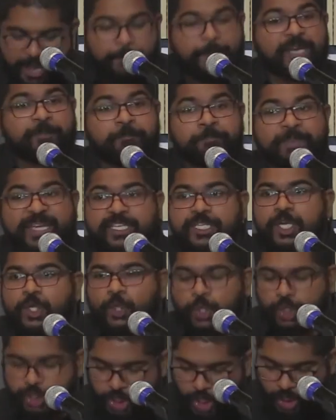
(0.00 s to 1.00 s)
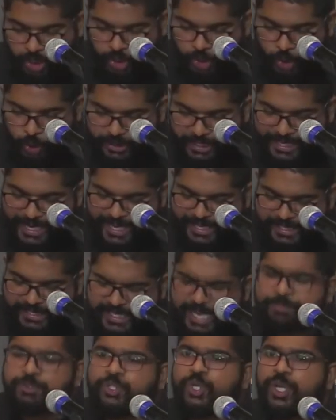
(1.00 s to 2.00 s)
But Peter could not go the next
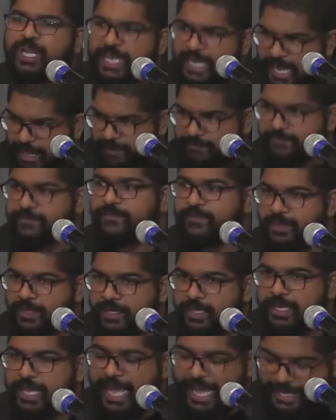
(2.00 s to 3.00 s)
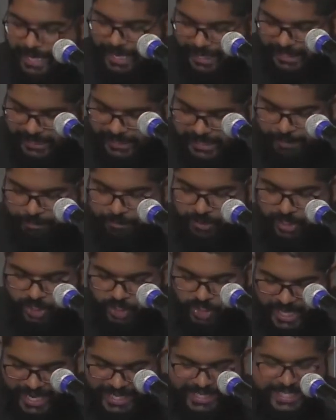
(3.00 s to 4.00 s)
step to love and accept the
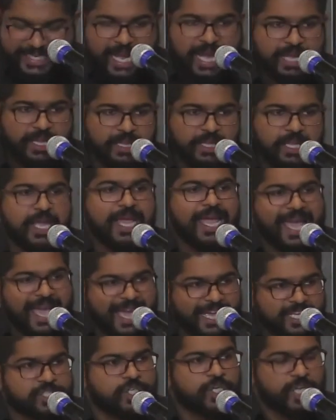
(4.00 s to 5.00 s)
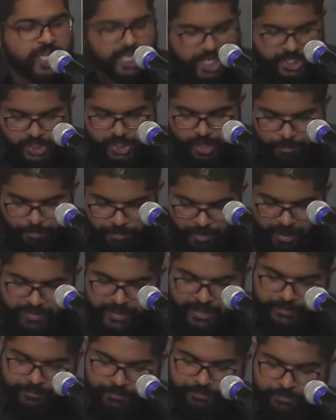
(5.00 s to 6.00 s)
Gentile as his brother.
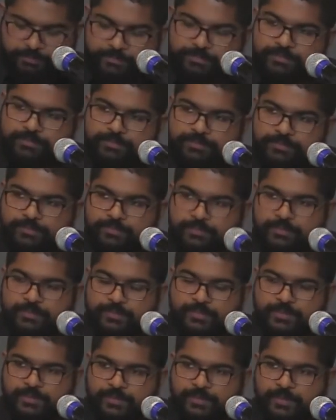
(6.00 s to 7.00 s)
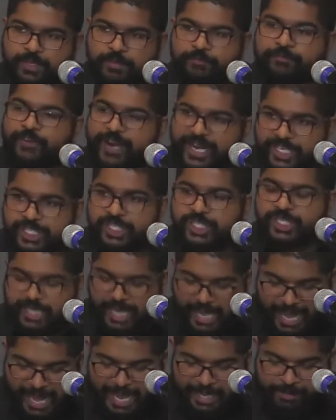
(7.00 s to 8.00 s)
Friends,
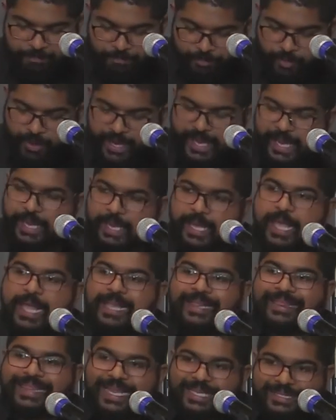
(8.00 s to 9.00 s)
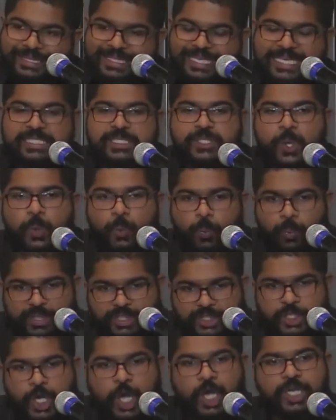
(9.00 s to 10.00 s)
I pray that this will
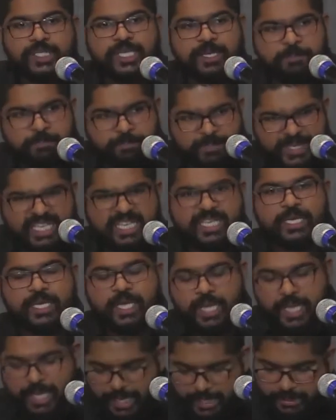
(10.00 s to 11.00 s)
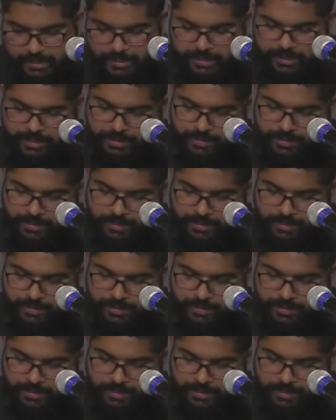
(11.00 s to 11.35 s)
not be us.